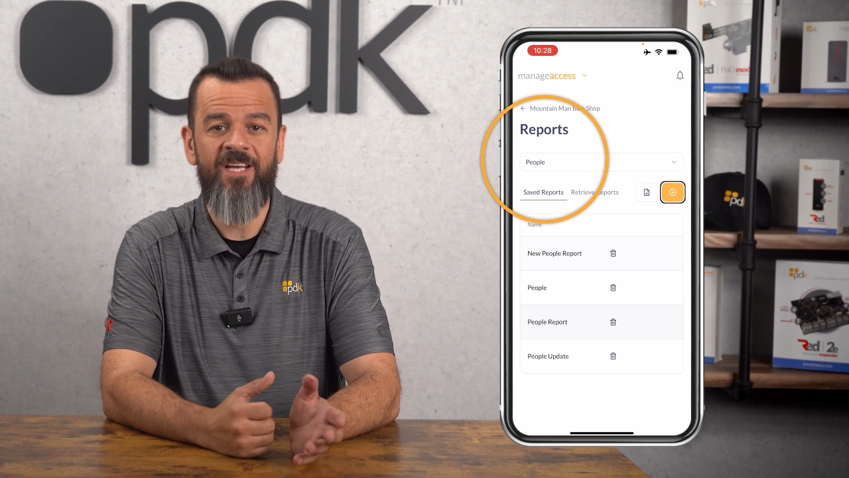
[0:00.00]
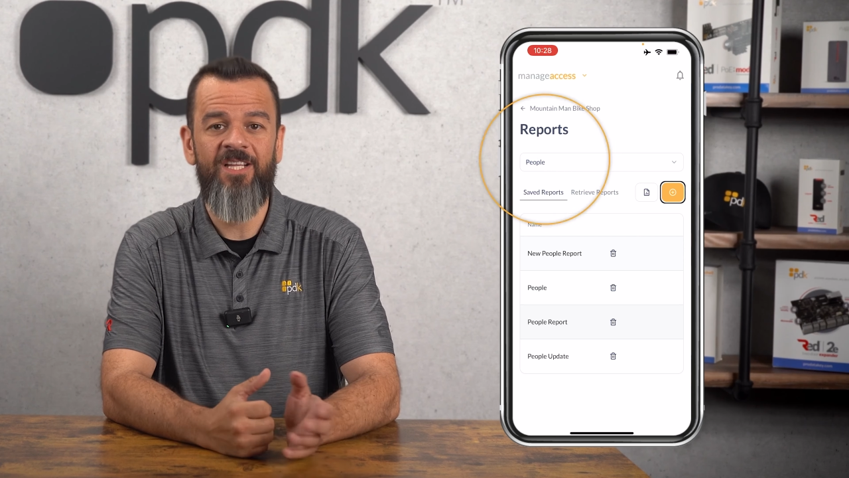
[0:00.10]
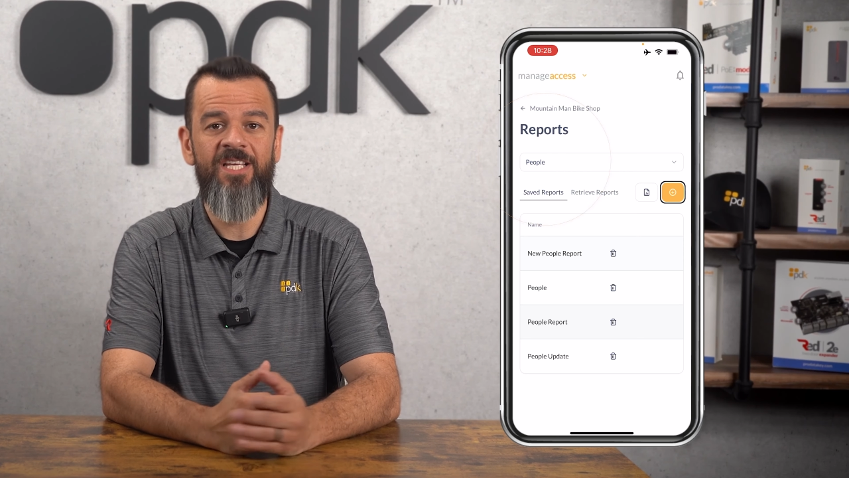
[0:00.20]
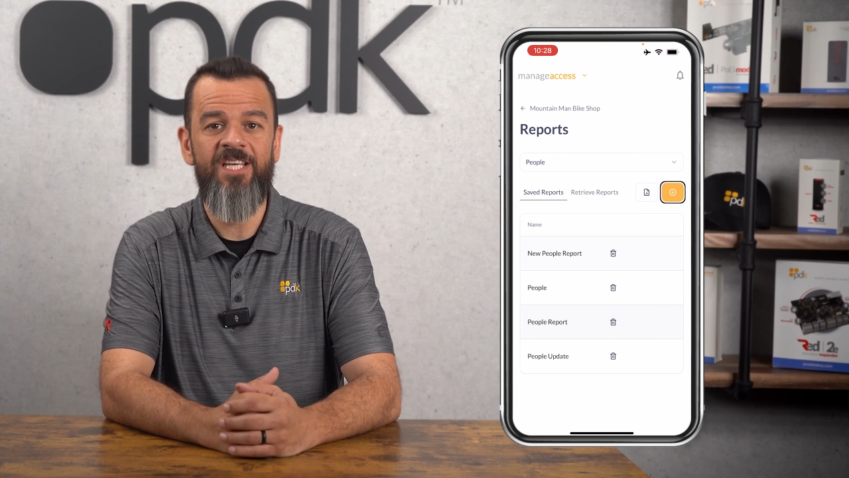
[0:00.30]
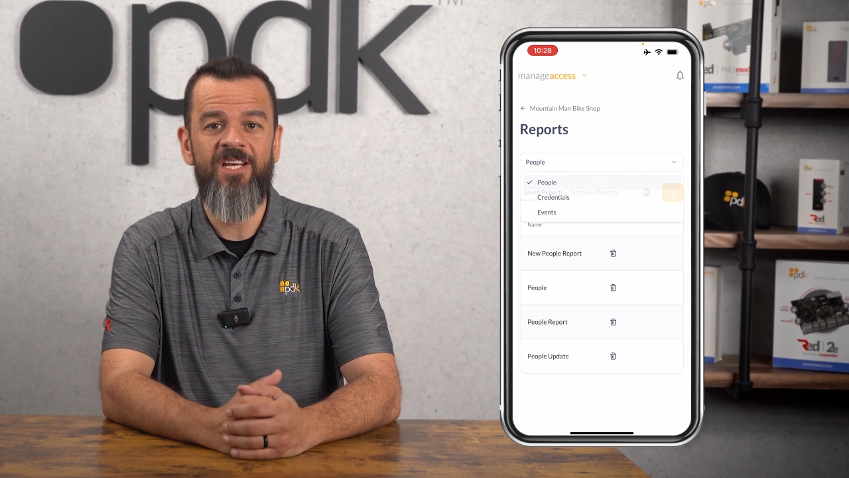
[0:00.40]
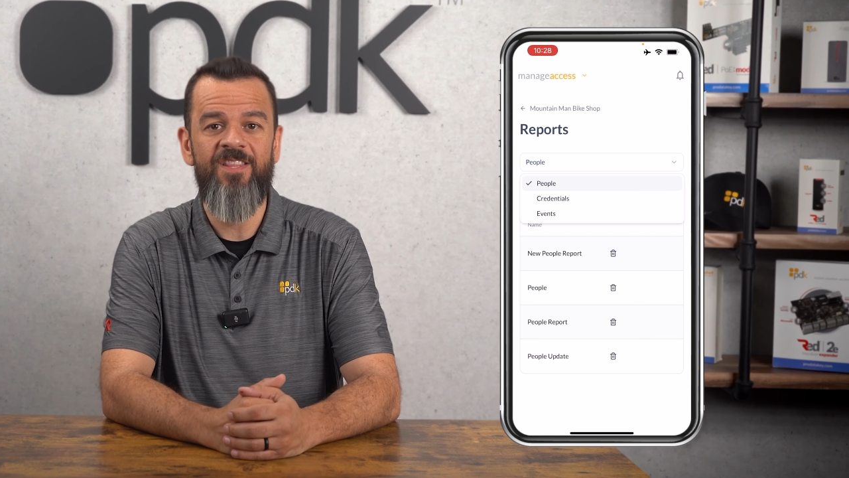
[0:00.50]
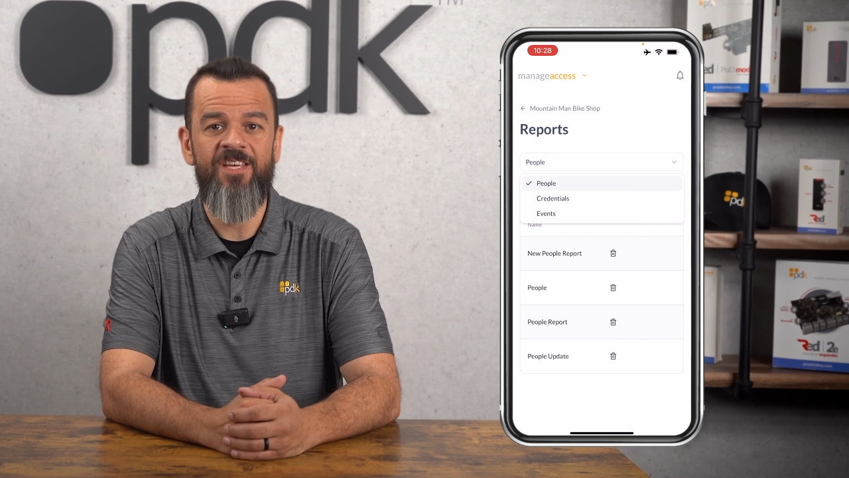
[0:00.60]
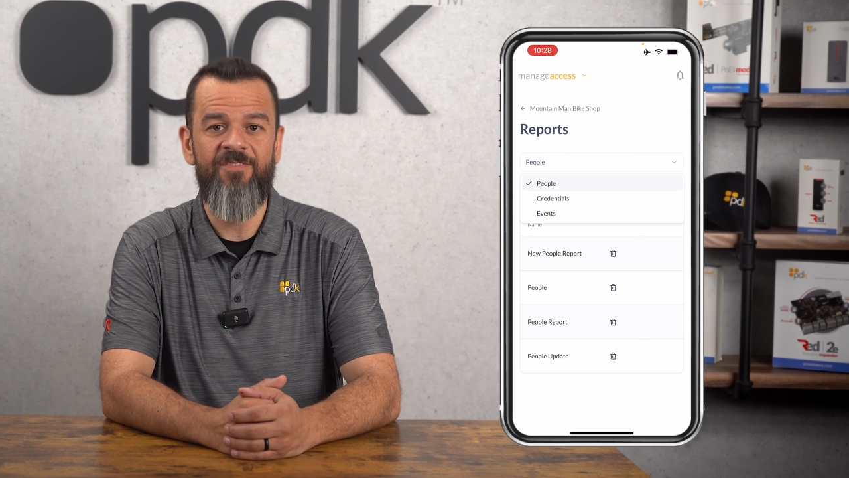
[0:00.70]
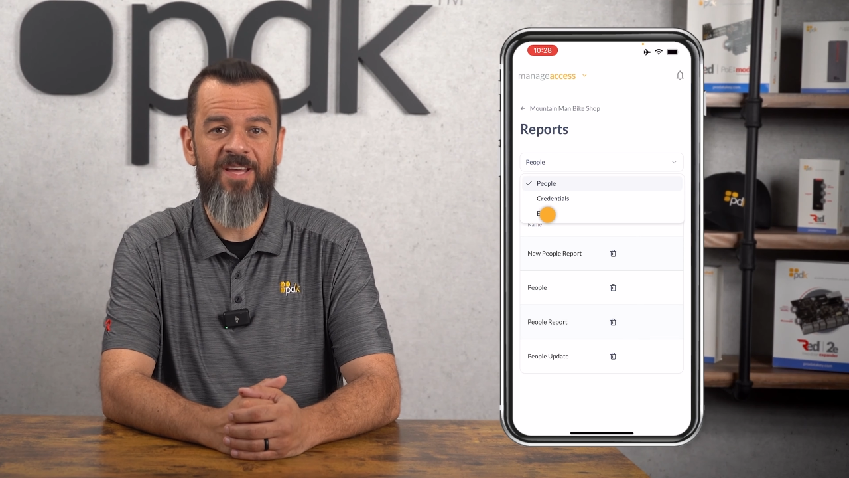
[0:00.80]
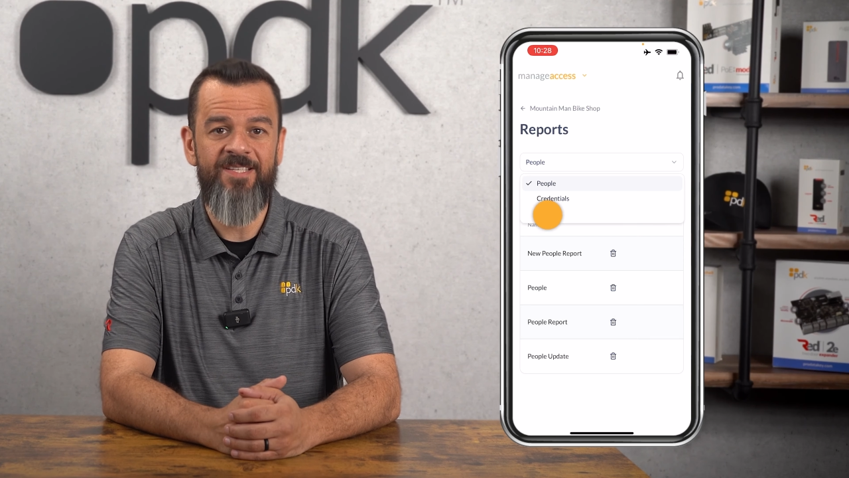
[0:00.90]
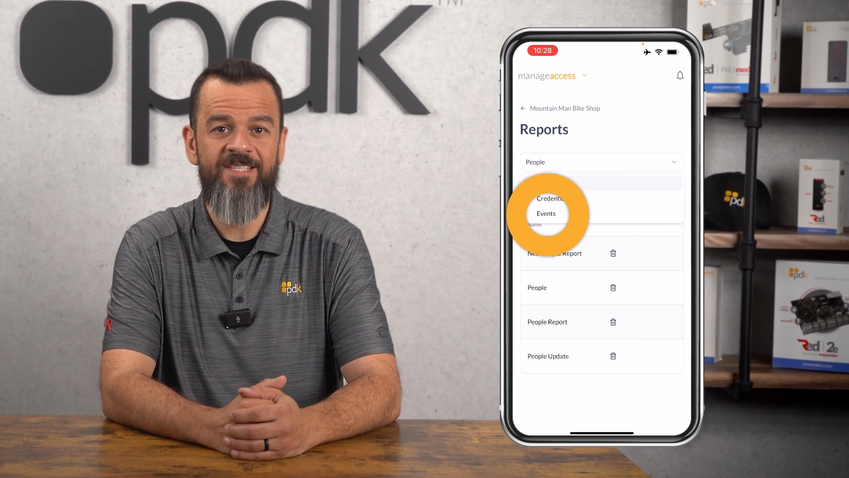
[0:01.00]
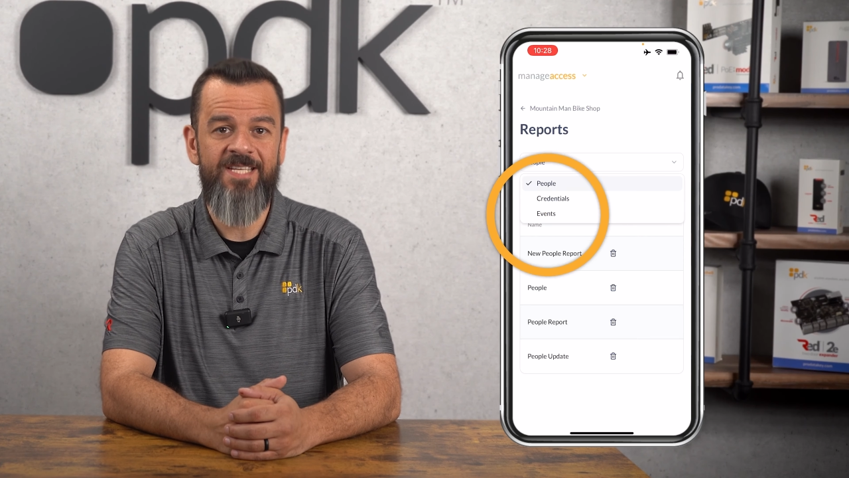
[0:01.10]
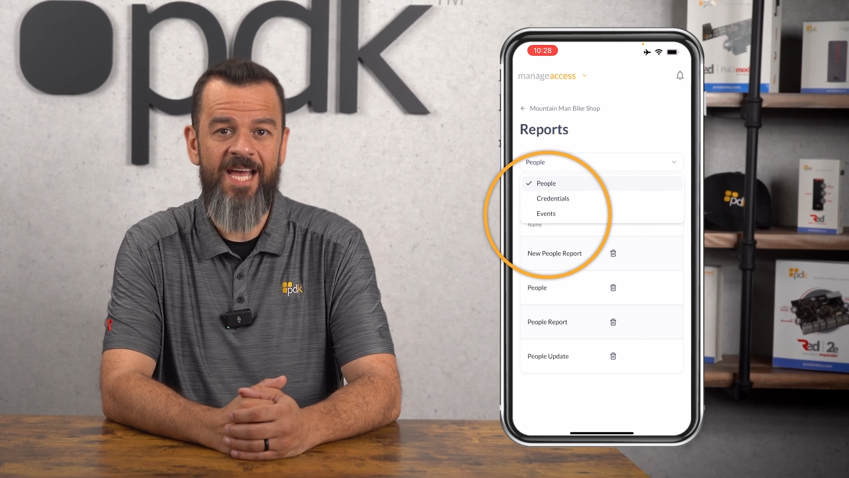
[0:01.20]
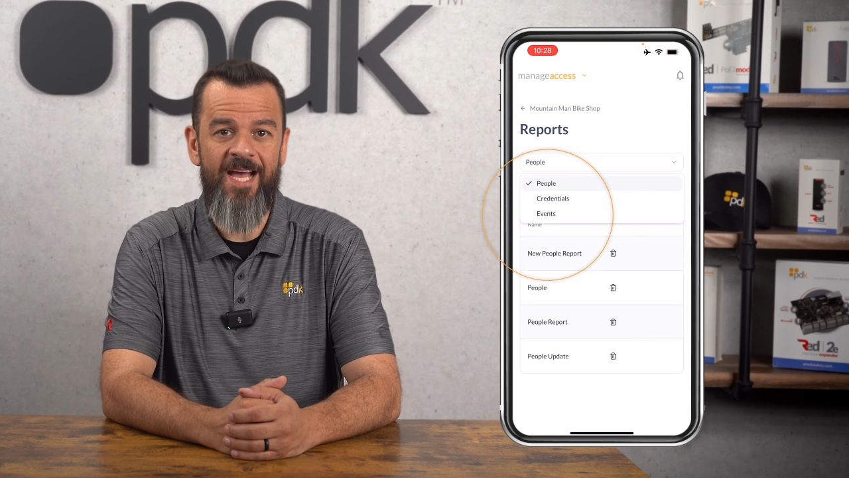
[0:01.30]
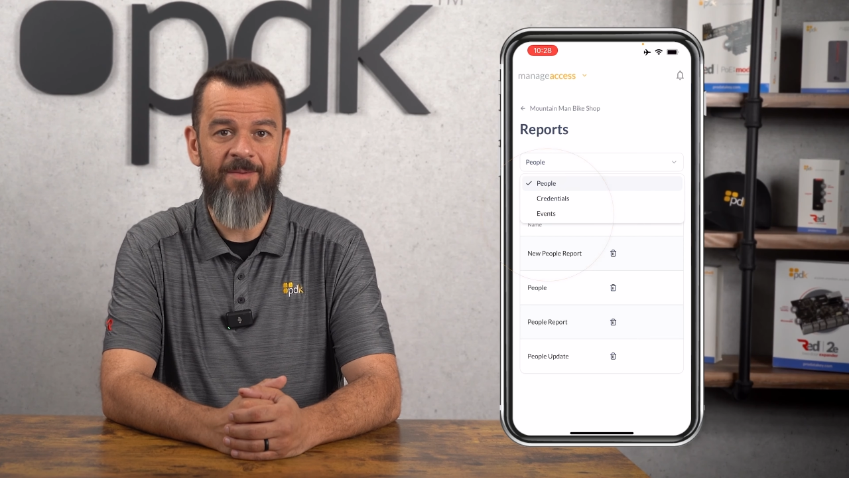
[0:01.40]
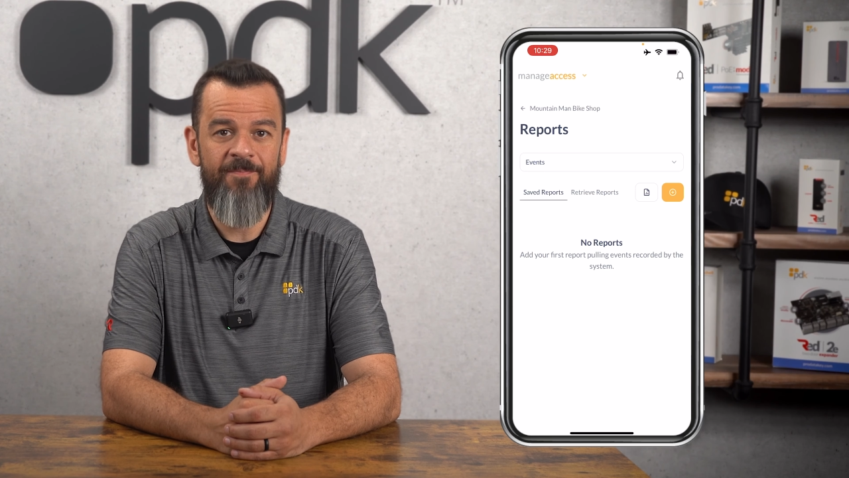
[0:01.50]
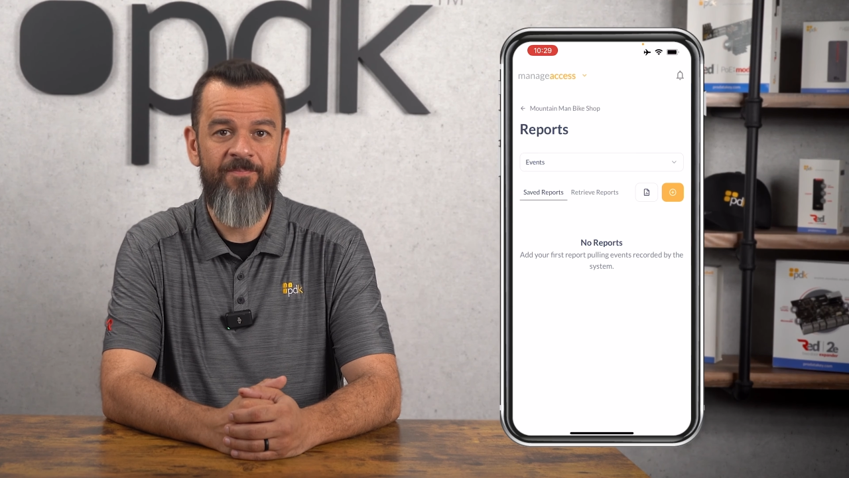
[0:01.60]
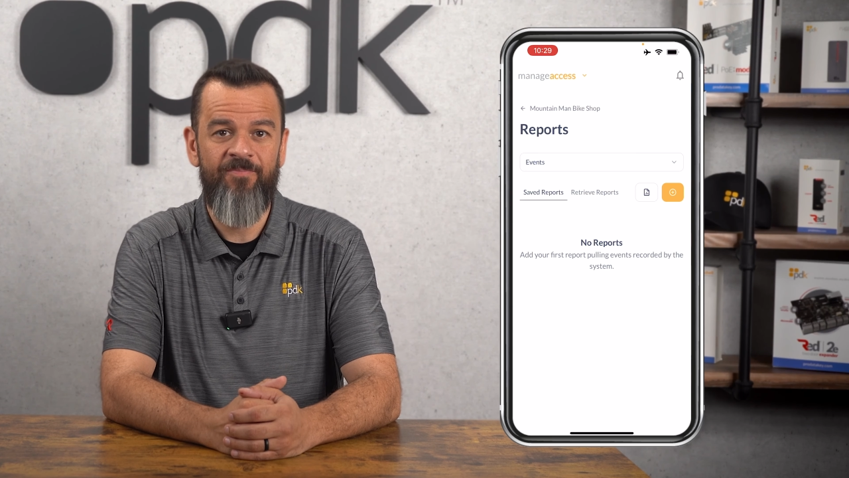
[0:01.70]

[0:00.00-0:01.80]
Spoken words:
and clicking on the events tab.